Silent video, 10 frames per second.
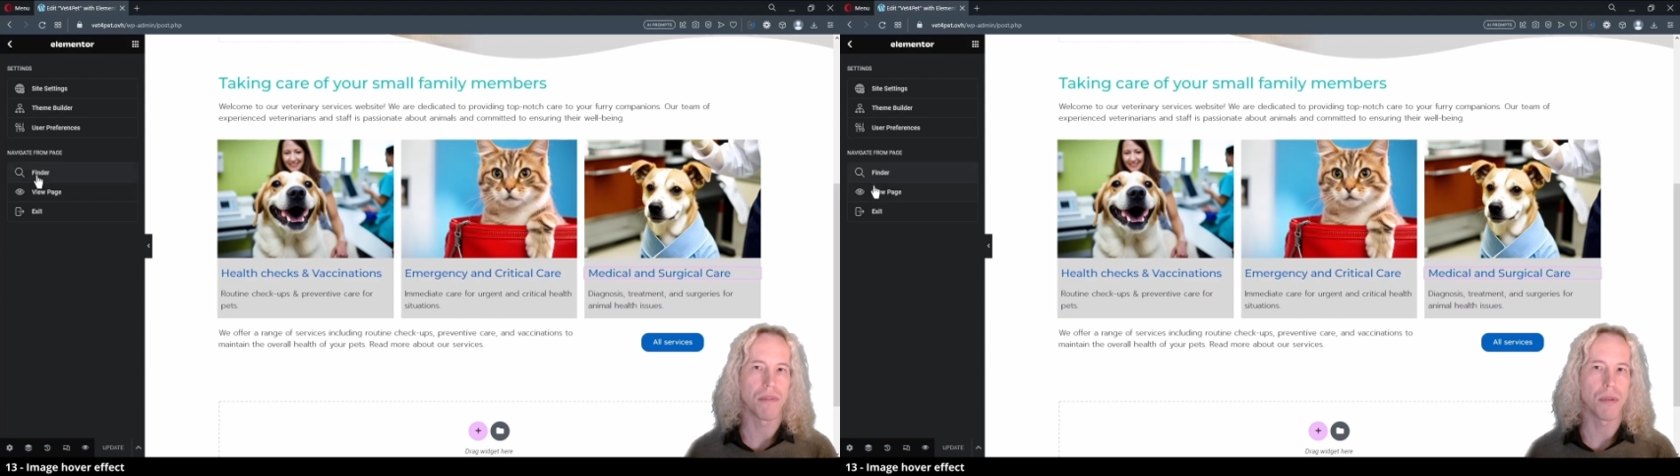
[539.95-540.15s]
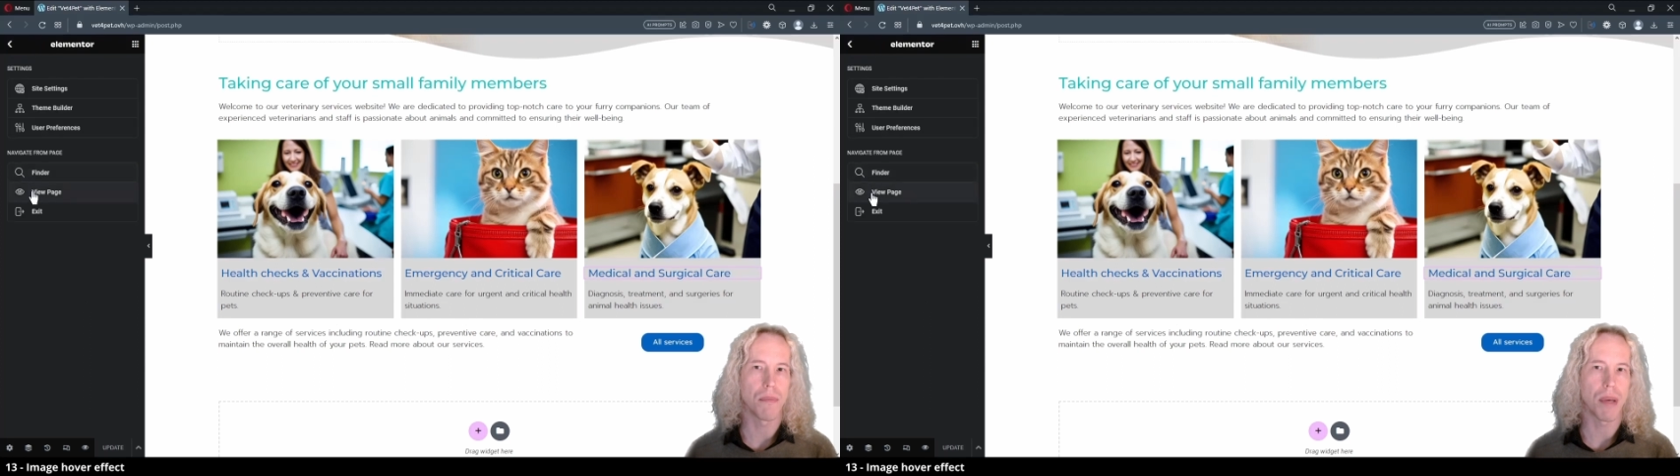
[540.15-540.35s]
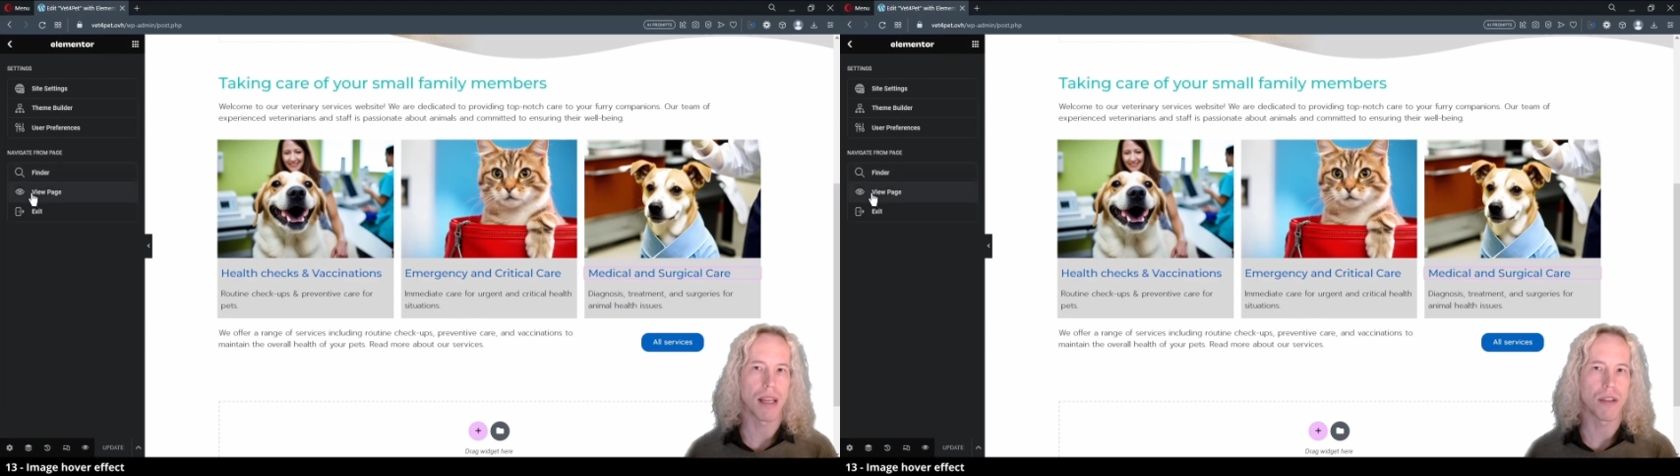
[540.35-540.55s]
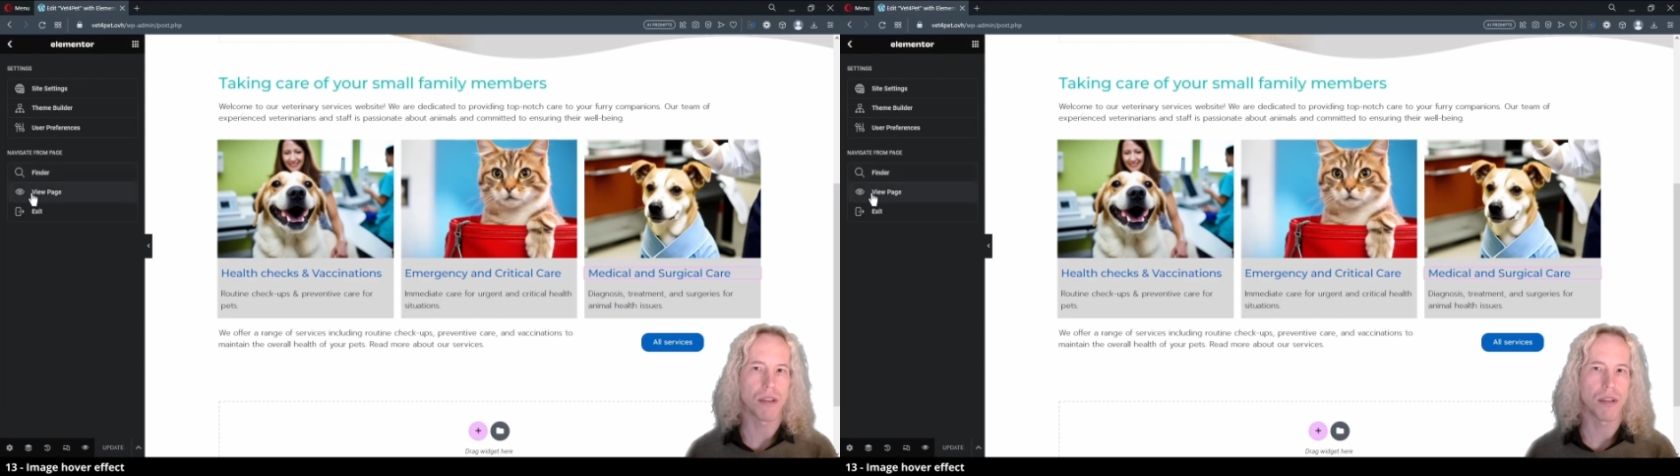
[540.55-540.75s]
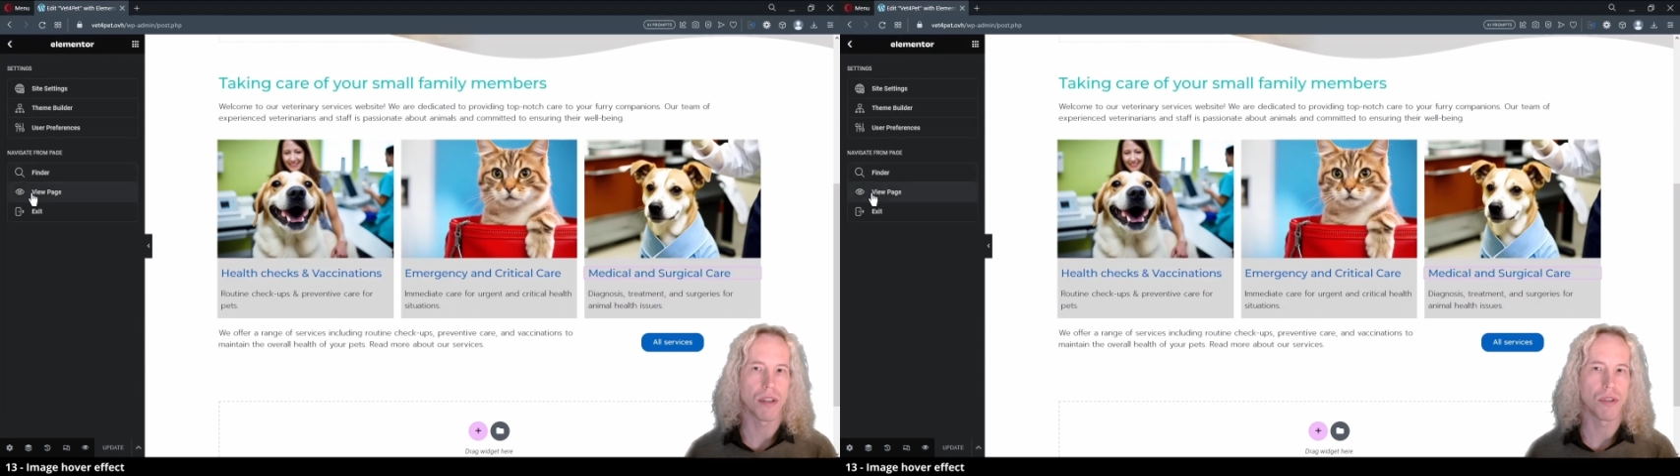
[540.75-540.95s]
View
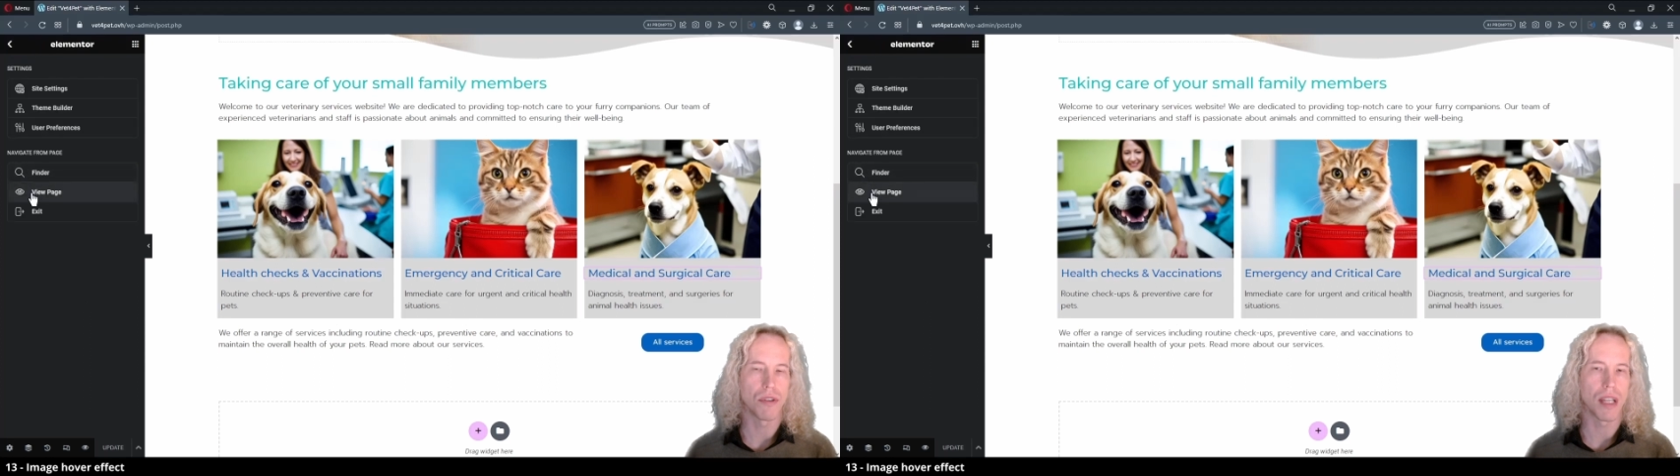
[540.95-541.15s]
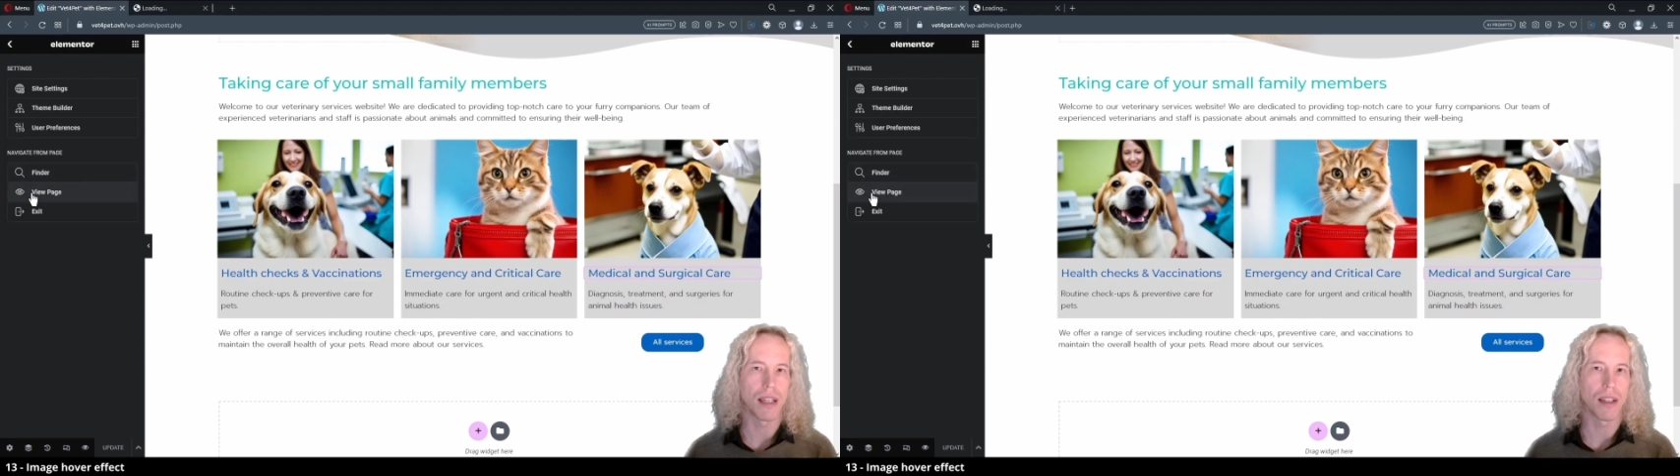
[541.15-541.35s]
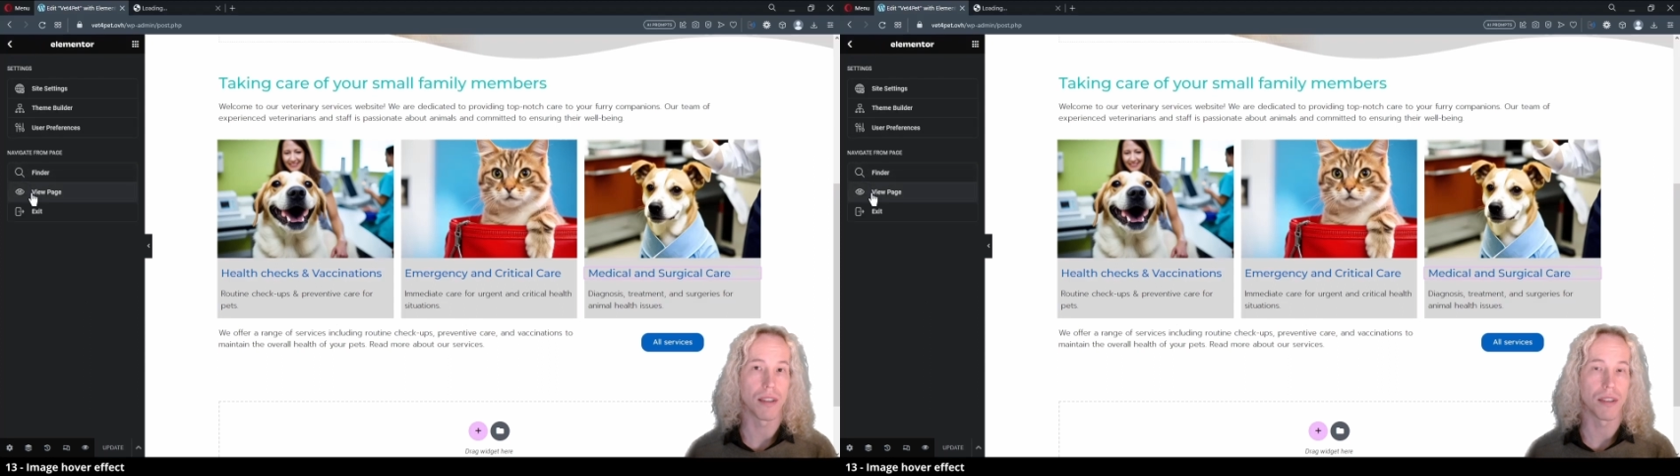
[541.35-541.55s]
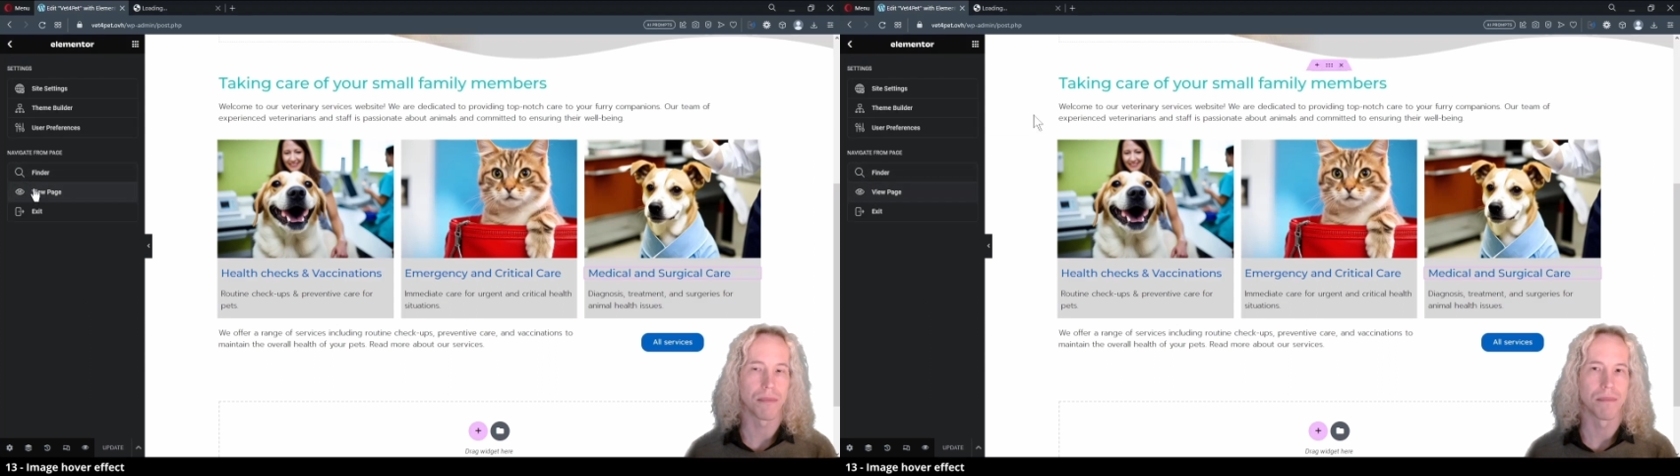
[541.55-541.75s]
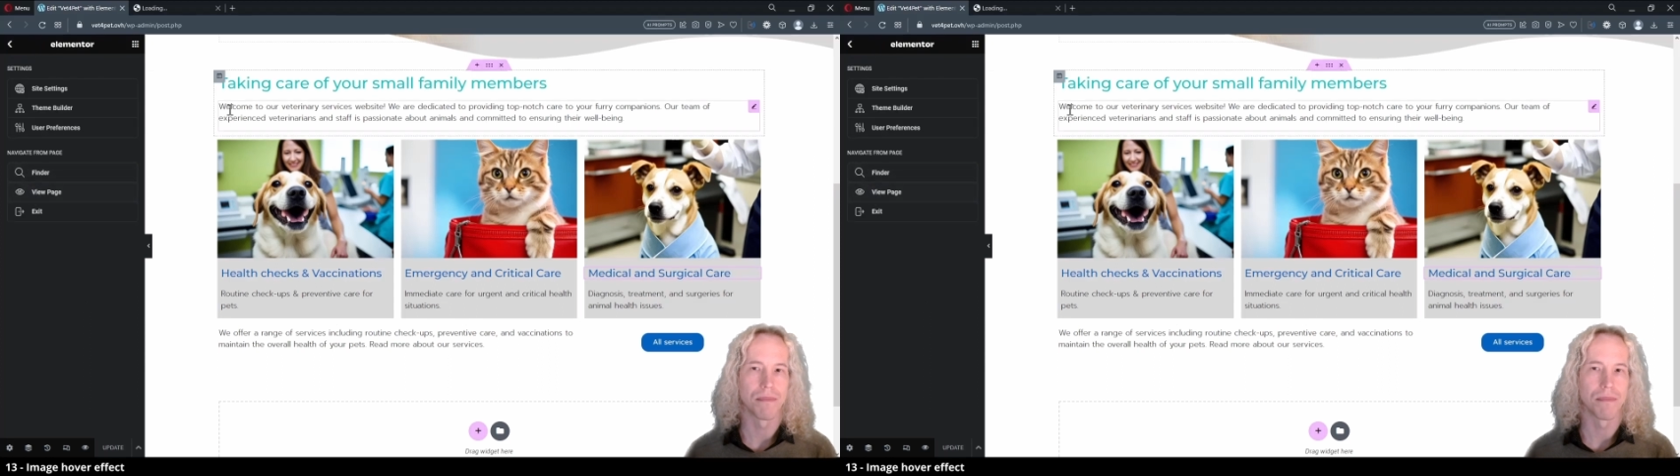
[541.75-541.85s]
Page to take a look.